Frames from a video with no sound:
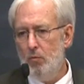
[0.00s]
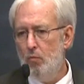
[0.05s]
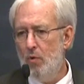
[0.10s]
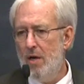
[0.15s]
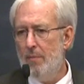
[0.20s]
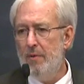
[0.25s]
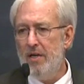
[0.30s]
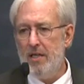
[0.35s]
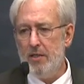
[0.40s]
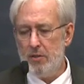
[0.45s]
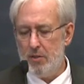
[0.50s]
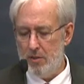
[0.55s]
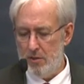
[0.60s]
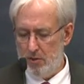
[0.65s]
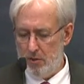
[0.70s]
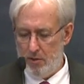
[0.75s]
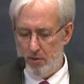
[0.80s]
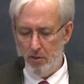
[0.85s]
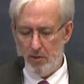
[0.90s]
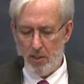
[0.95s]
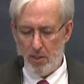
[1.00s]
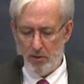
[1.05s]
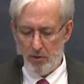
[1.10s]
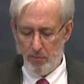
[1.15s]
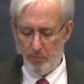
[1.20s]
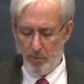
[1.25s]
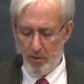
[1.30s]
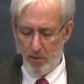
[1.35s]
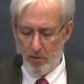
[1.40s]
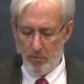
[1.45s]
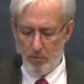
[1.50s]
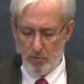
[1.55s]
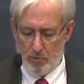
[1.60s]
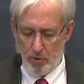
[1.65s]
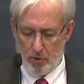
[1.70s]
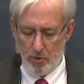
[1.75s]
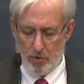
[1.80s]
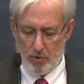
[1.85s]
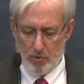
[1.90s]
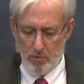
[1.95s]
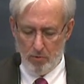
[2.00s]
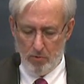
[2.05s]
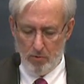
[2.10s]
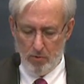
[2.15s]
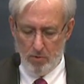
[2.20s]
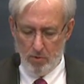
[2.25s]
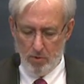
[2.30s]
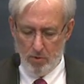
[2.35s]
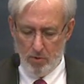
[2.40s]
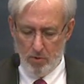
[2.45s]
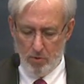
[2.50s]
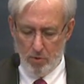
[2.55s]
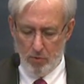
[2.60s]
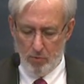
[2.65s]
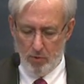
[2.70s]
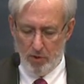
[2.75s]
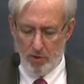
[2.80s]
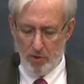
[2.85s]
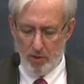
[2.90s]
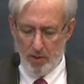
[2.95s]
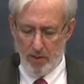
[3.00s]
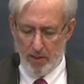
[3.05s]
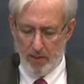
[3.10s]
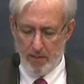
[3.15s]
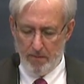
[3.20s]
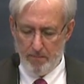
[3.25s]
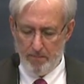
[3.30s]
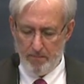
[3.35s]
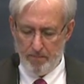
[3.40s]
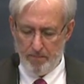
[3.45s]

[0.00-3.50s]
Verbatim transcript: reminiscences, I suppose you would say.